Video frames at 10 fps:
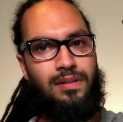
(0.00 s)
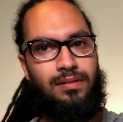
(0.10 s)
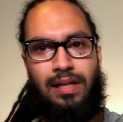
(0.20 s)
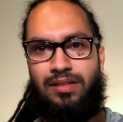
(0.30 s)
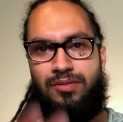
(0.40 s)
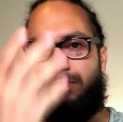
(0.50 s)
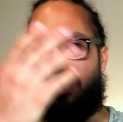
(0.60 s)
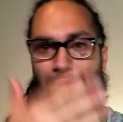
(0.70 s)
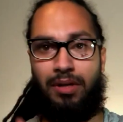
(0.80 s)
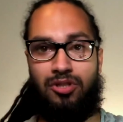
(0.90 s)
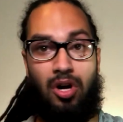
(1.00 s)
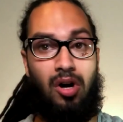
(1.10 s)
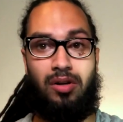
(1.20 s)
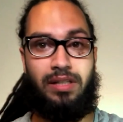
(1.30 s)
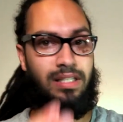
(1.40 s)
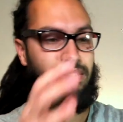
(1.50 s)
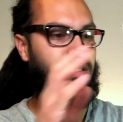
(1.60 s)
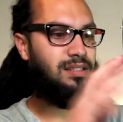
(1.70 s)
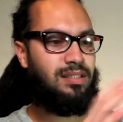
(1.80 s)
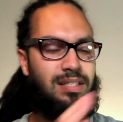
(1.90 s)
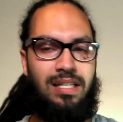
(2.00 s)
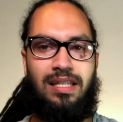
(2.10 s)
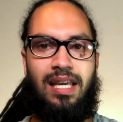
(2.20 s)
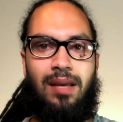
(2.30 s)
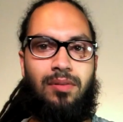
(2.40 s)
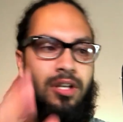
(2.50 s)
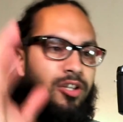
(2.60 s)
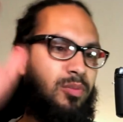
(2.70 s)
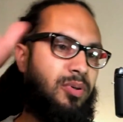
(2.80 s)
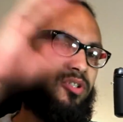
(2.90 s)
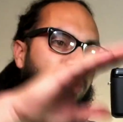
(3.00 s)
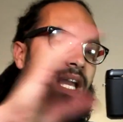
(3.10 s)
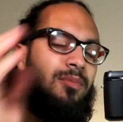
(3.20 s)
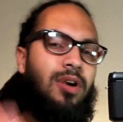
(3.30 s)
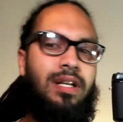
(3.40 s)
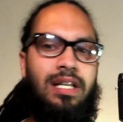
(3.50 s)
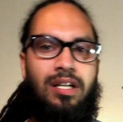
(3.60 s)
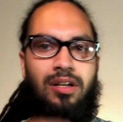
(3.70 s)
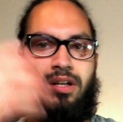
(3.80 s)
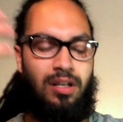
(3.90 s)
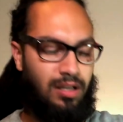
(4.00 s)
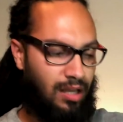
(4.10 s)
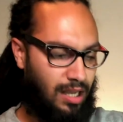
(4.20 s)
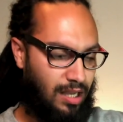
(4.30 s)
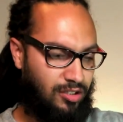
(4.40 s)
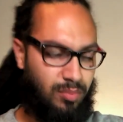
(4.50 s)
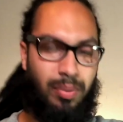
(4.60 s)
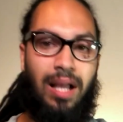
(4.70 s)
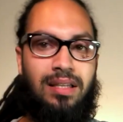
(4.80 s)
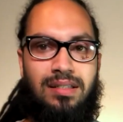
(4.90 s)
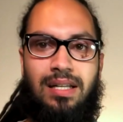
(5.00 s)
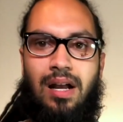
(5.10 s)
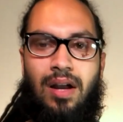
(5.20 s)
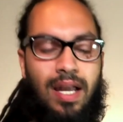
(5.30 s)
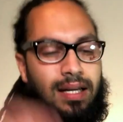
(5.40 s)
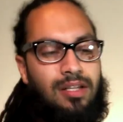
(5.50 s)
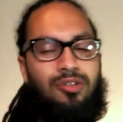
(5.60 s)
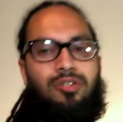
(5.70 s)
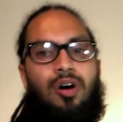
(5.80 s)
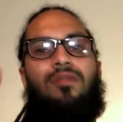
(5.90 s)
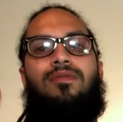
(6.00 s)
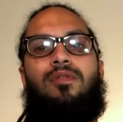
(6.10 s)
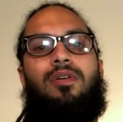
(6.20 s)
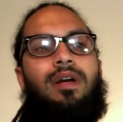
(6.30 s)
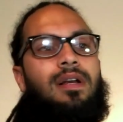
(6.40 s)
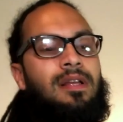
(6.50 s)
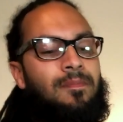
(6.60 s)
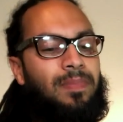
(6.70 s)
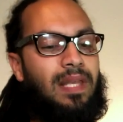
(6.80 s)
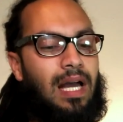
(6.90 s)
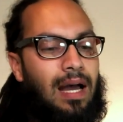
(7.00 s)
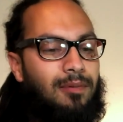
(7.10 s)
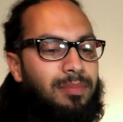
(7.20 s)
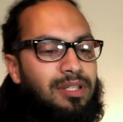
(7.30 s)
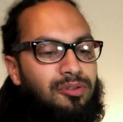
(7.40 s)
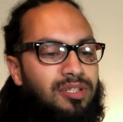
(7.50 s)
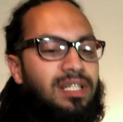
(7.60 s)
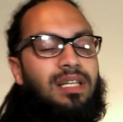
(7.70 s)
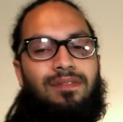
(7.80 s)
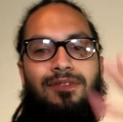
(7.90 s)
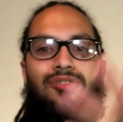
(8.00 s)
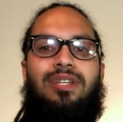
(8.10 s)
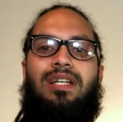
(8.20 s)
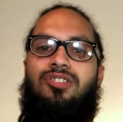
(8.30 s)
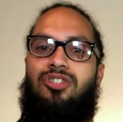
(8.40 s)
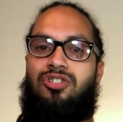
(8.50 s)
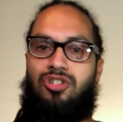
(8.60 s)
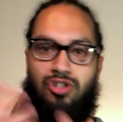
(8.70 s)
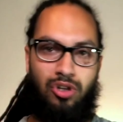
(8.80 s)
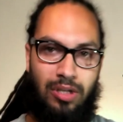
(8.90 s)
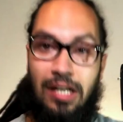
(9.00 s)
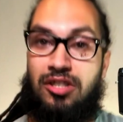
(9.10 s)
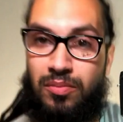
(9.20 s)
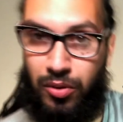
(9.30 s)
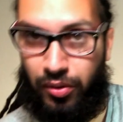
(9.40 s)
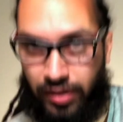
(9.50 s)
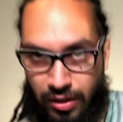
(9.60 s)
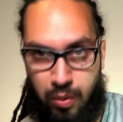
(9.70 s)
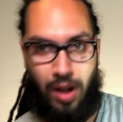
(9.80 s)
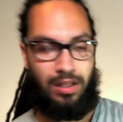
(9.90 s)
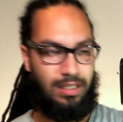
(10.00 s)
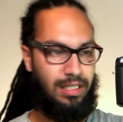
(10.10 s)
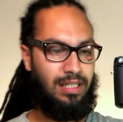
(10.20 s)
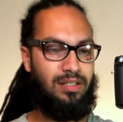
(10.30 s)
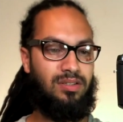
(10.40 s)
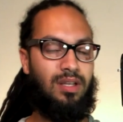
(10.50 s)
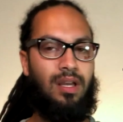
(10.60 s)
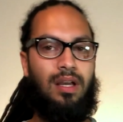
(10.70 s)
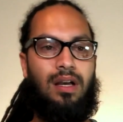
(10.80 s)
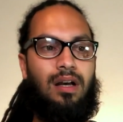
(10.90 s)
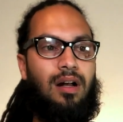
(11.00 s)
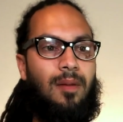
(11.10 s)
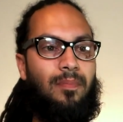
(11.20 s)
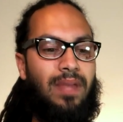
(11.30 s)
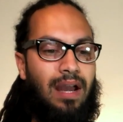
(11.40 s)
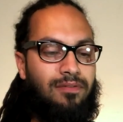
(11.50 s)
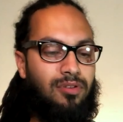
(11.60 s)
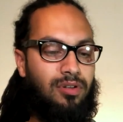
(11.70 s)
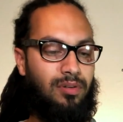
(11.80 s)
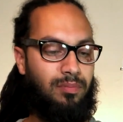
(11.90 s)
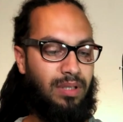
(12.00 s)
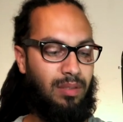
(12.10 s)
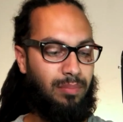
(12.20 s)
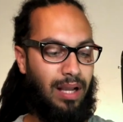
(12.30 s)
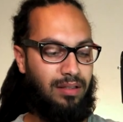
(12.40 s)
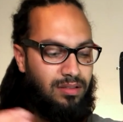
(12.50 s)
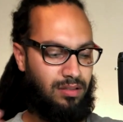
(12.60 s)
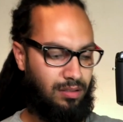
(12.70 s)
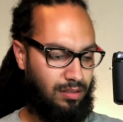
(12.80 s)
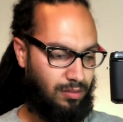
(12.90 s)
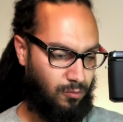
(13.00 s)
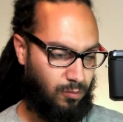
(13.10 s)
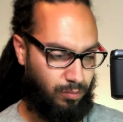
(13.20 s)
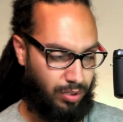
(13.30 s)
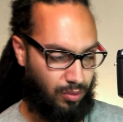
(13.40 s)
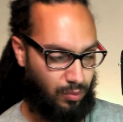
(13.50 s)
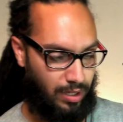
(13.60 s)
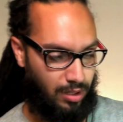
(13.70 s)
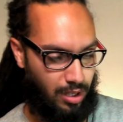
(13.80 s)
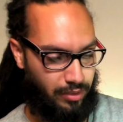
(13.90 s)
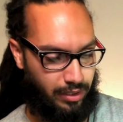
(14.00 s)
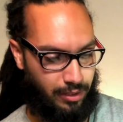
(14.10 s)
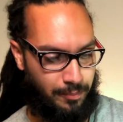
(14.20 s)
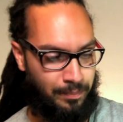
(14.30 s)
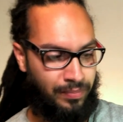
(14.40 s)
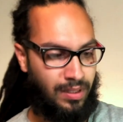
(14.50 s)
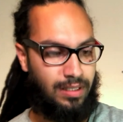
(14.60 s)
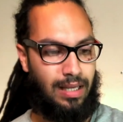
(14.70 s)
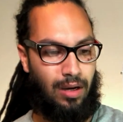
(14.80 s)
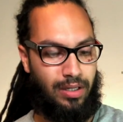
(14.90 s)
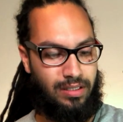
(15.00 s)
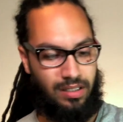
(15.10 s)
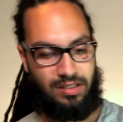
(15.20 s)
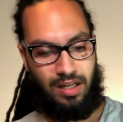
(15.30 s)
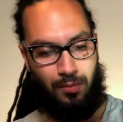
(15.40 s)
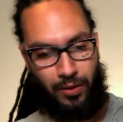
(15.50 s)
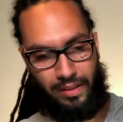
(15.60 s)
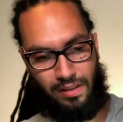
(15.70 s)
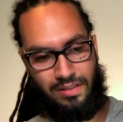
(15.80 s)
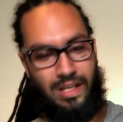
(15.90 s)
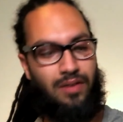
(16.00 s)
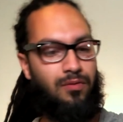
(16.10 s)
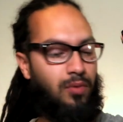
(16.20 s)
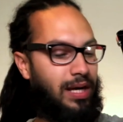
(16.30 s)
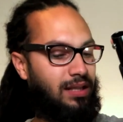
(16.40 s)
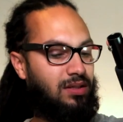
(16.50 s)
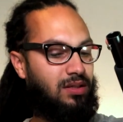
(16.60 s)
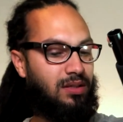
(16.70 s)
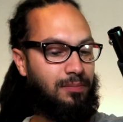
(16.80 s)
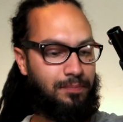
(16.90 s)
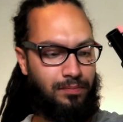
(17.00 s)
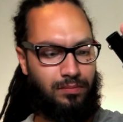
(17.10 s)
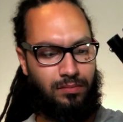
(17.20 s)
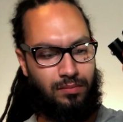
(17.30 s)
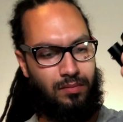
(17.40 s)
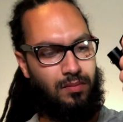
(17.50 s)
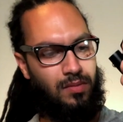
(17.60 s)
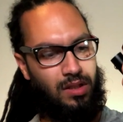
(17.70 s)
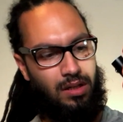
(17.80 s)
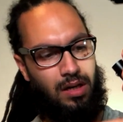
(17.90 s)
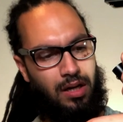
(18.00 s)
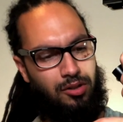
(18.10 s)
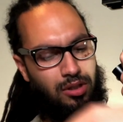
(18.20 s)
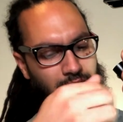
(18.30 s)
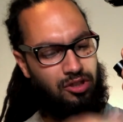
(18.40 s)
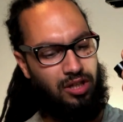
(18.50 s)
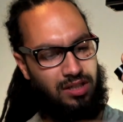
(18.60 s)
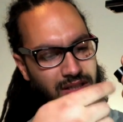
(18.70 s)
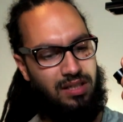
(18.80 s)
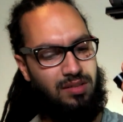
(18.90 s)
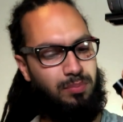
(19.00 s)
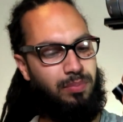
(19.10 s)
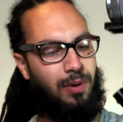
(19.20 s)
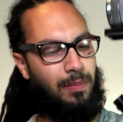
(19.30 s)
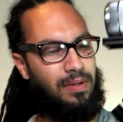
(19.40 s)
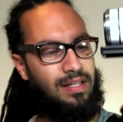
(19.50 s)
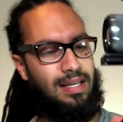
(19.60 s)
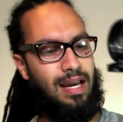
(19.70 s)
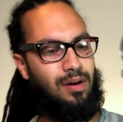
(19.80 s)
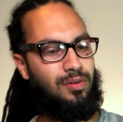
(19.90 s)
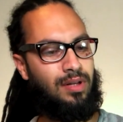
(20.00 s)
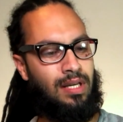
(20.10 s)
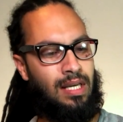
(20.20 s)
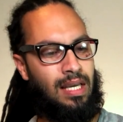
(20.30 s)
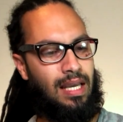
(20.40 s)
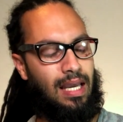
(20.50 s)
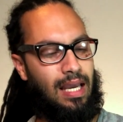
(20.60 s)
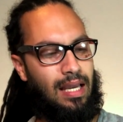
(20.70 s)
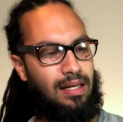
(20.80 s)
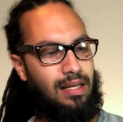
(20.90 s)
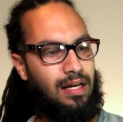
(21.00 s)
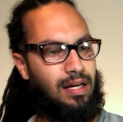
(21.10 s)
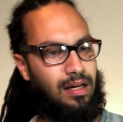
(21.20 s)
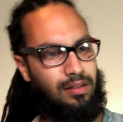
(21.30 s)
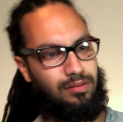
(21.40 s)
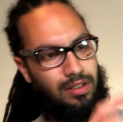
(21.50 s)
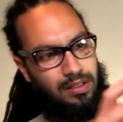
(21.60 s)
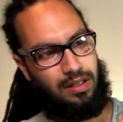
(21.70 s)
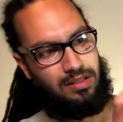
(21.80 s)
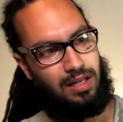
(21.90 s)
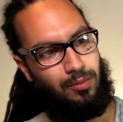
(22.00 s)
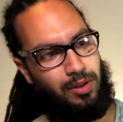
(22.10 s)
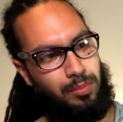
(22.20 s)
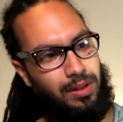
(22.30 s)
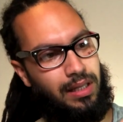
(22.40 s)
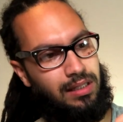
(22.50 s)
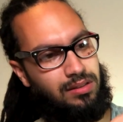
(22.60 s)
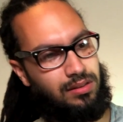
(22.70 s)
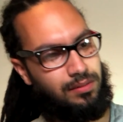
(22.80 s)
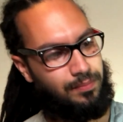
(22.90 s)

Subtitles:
That's pretty much all it is. It's a Steadicam. You put your camera on here, you balance it out, and then you go for it. I'm gonna be using it in a few seconds just to show you how smooth the quality is after being balanced and put well on there. Now it does come with a set of weights. You can adjust this up and down, and it does come with a plate,